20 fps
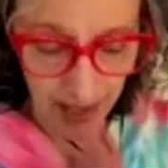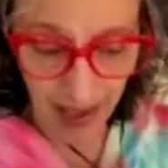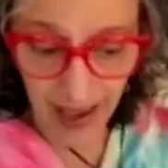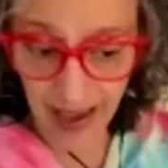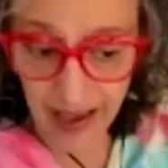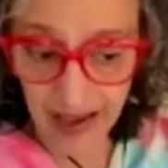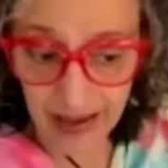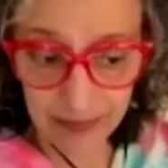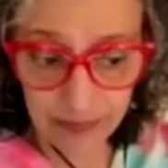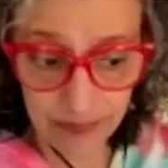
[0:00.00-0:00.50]

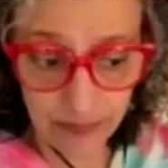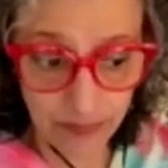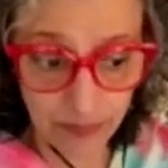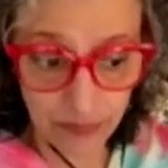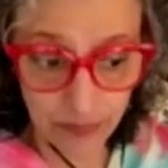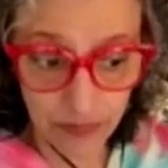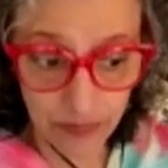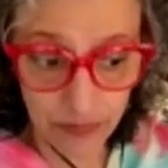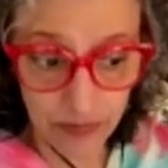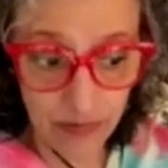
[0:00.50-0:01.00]
and
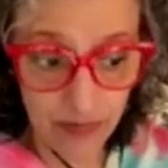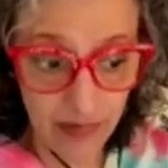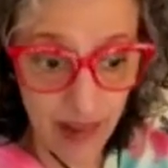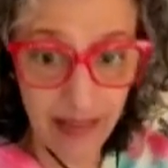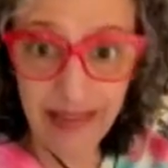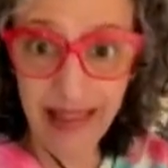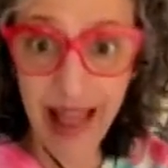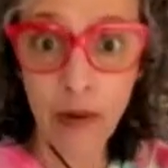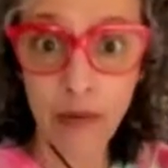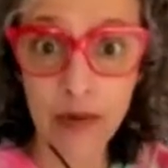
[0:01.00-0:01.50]

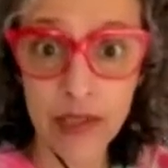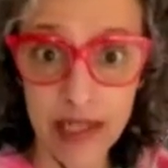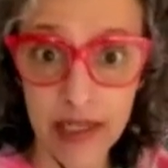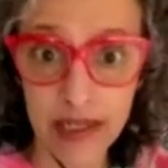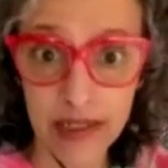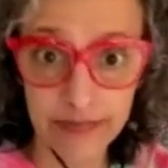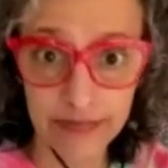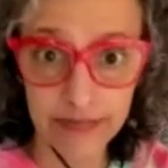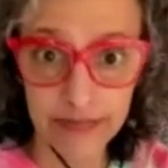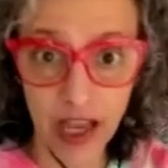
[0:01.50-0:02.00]
that was
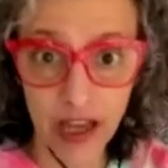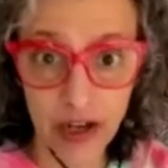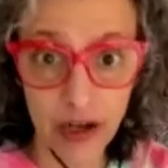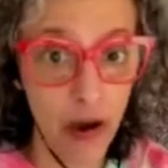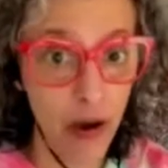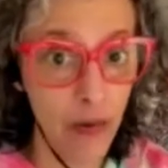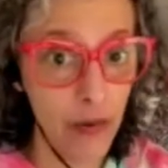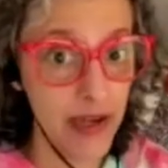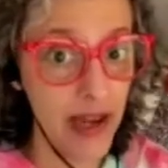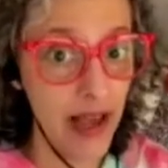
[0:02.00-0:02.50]
it. I
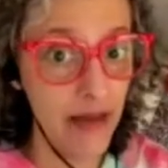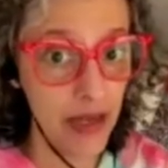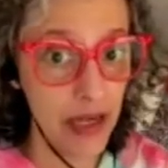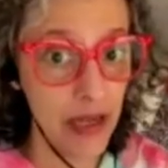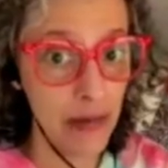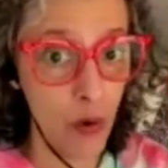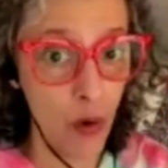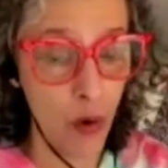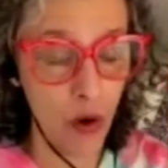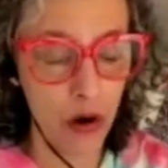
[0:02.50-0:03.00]
knew I wouldn't have
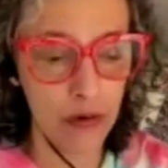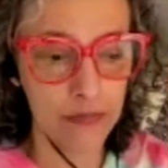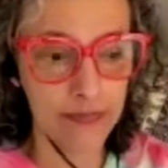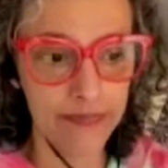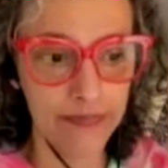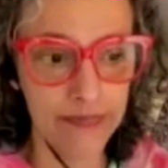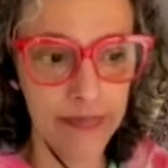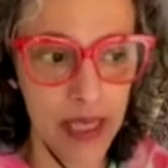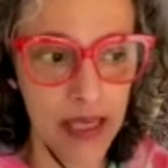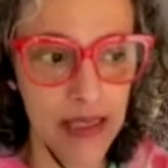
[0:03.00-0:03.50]
any more
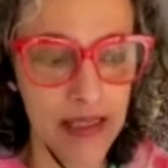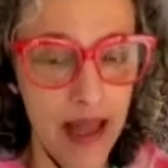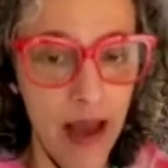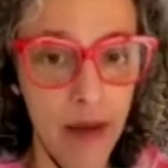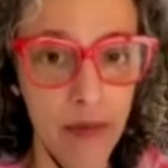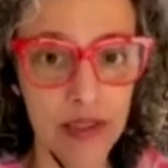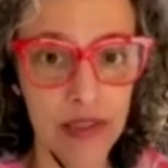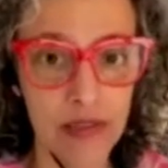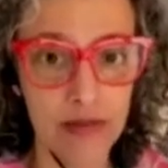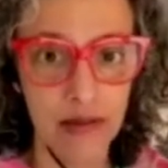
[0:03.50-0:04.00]
because
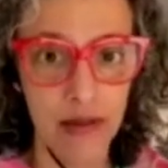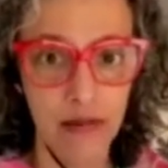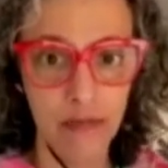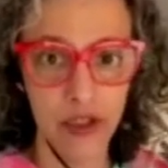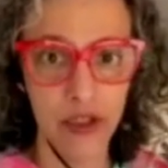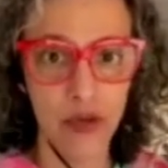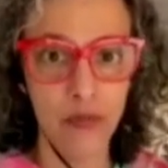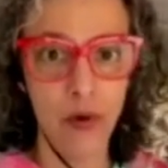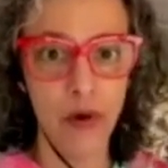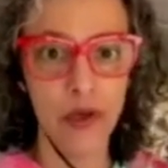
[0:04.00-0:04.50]
that was
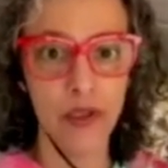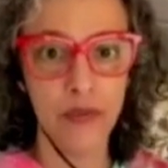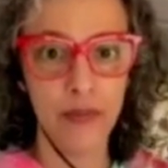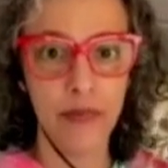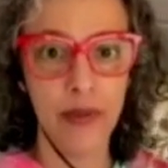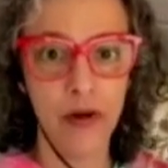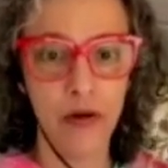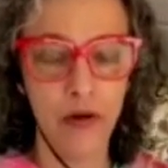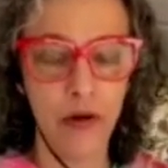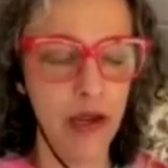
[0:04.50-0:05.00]
two boys would
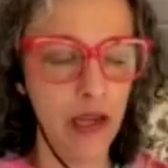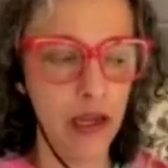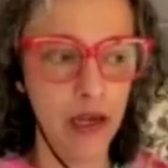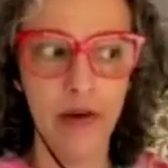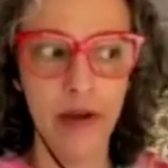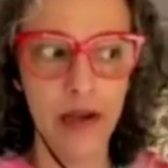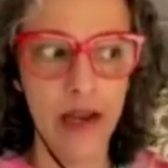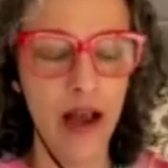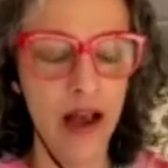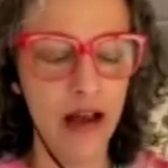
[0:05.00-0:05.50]
be great, you
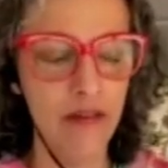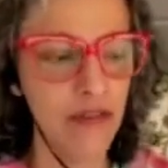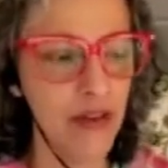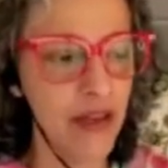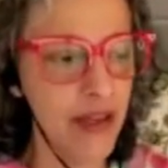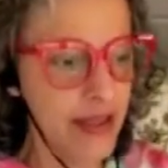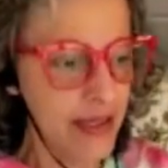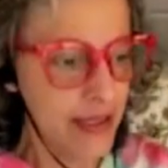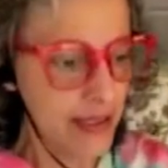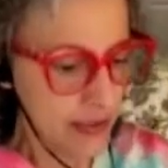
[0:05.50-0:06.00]
know, enough.
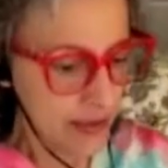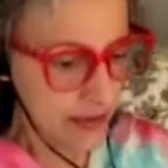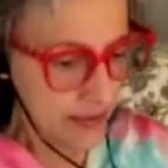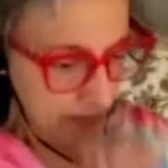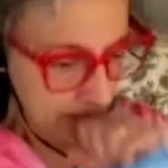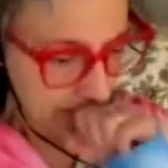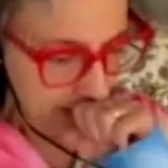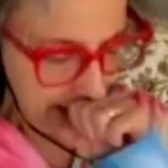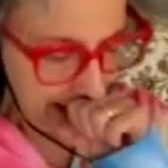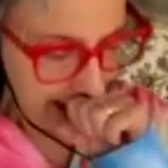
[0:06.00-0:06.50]

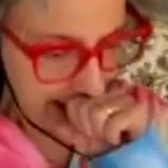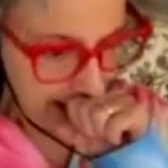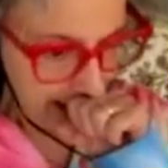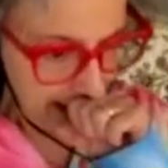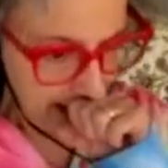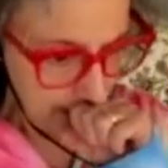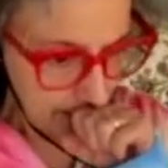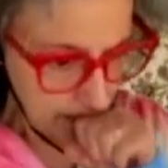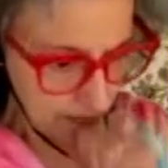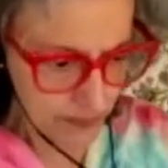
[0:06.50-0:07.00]
And
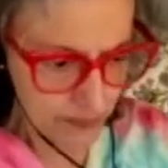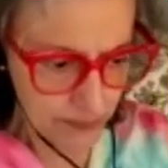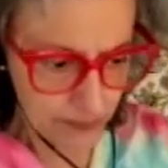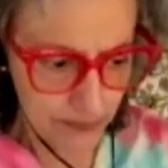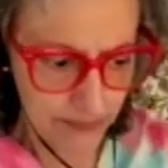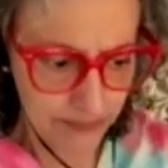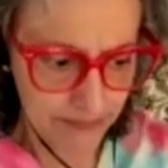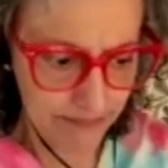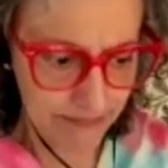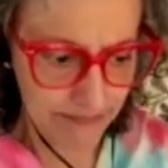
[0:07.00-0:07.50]
um,
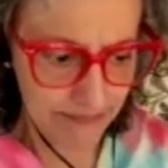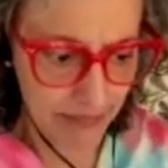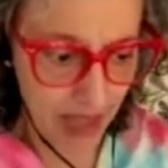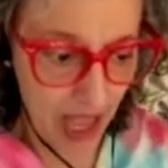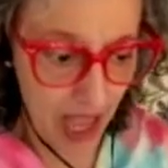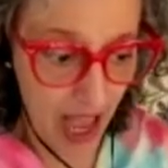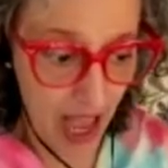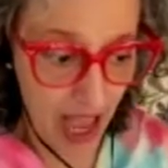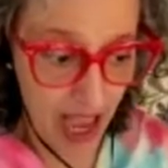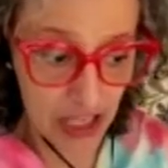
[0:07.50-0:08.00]

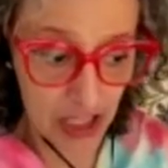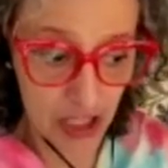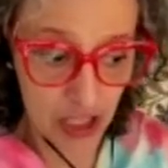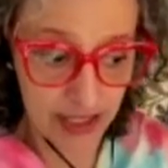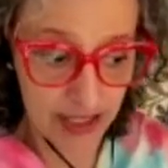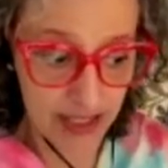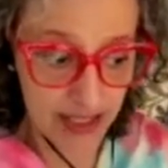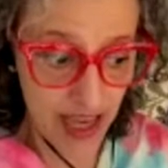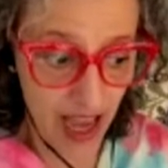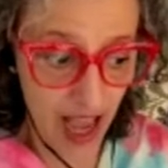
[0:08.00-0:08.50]
I
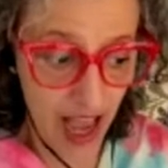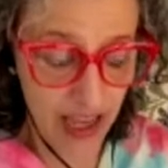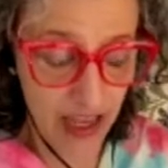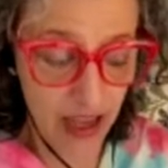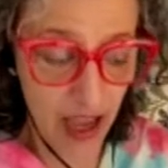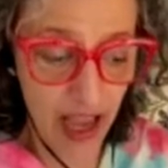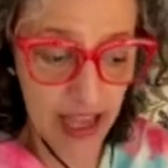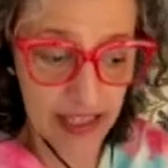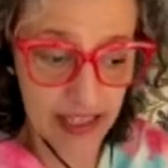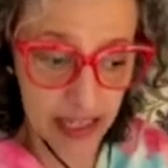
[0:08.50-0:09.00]
just I,
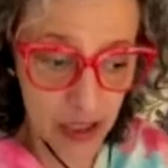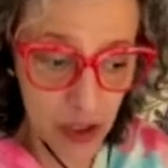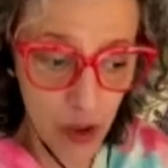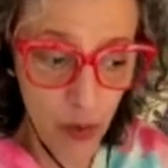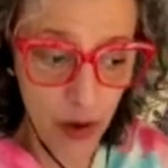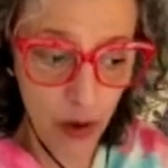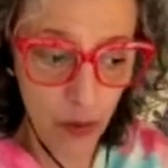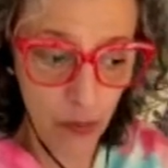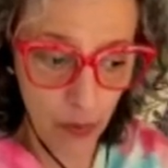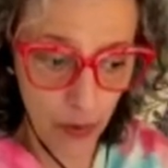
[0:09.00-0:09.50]
I did
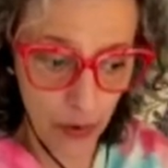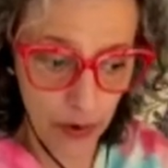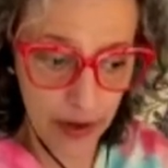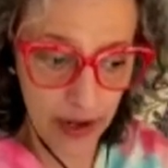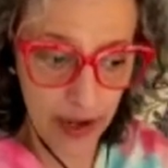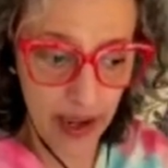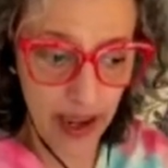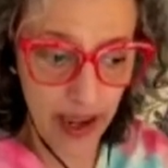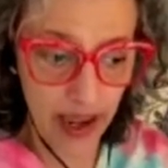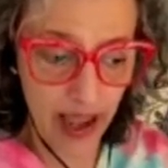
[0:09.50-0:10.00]
quit
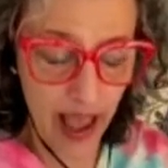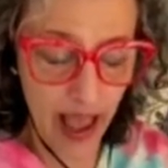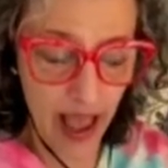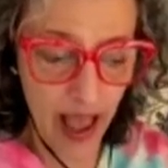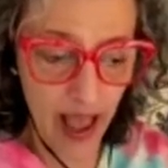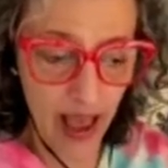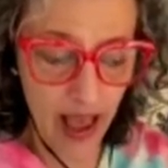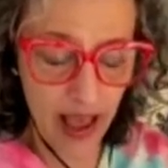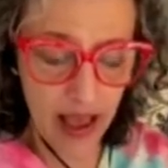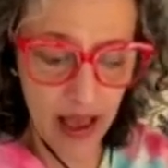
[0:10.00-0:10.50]
working
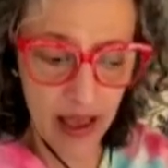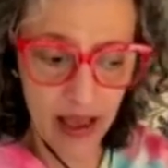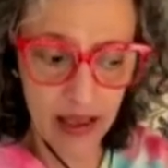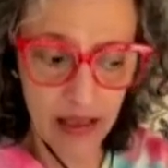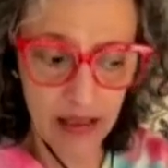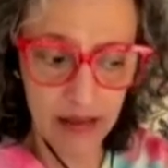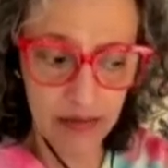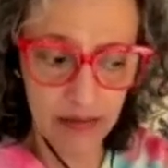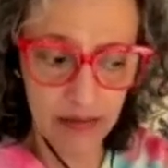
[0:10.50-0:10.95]
uh,